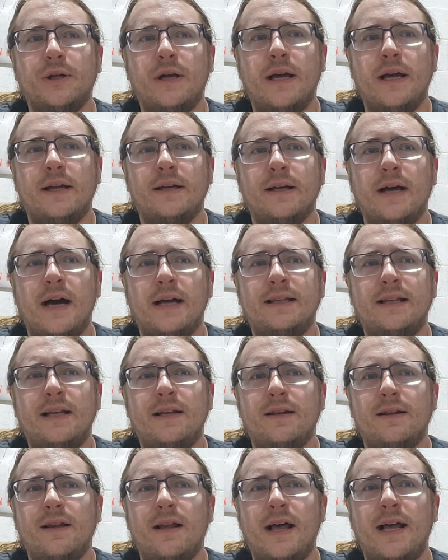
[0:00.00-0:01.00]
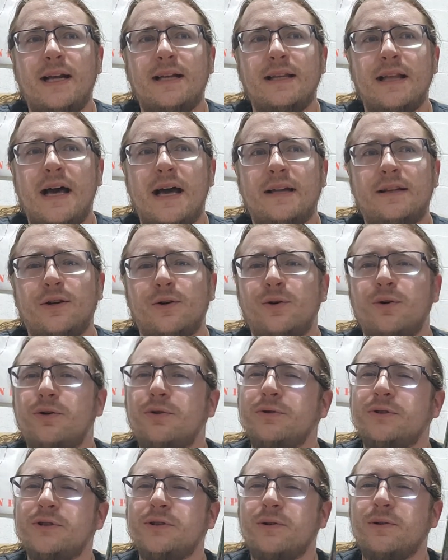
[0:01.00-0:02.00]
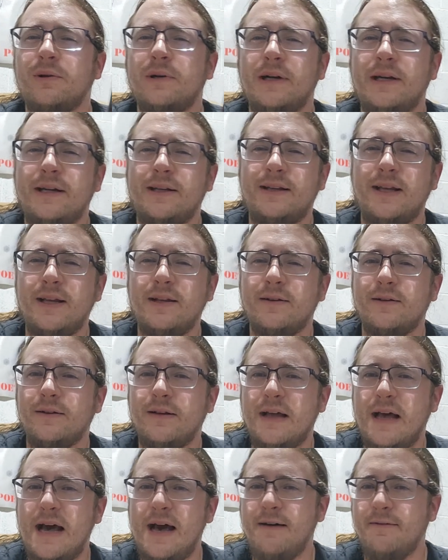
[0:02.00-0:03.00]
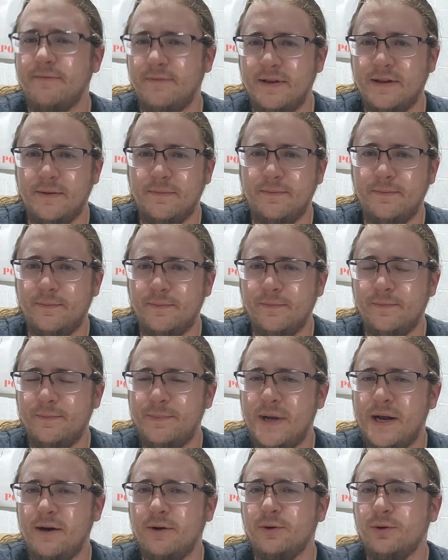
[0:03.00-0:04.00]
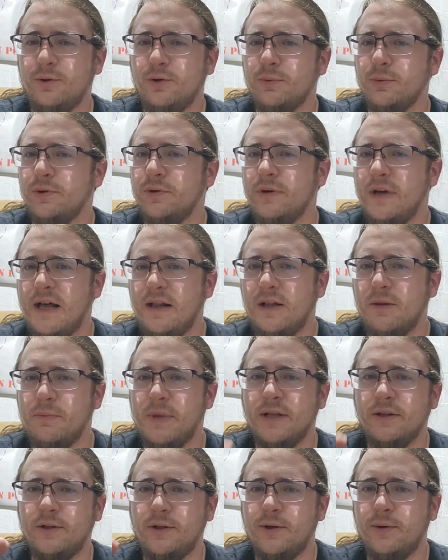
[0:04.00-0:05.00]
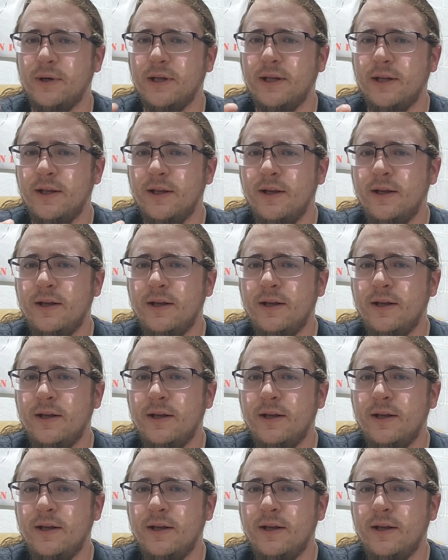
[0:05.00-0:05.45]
And I didn't like that. The whole story didn't have the paranormal element to it